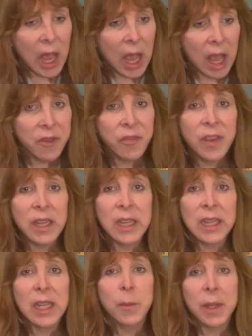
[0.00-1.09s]
I feel a
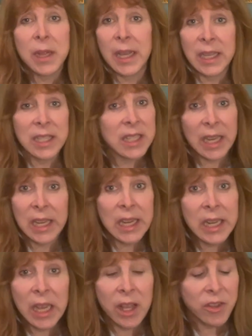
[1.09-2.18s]
little bit like it's like
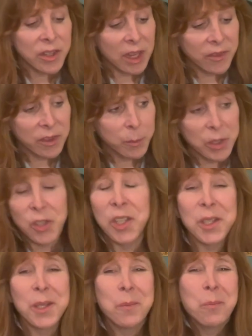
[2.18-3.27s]
any other duffel, but
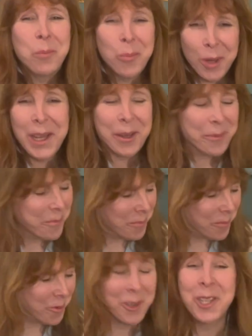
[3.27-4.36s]
just prettier,
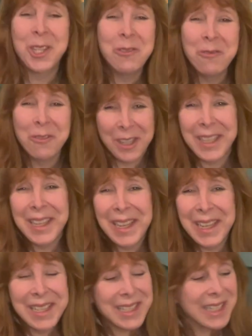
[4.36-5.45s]
which it really
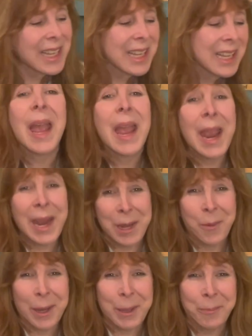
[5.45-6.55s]
is.
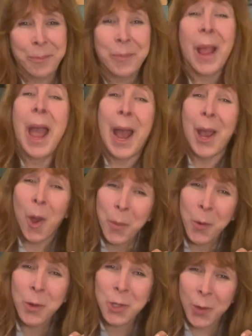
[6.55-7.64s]
Anyway, I hope
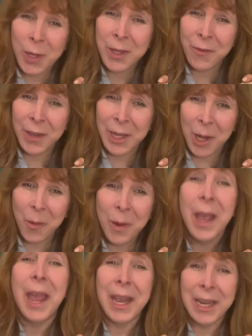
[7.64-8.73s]
you enjoyed the video.
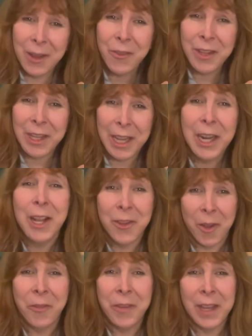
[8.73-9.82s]
And if you did,
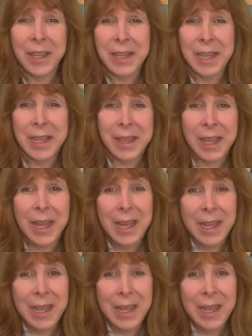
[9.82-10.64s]
don't forget to hit the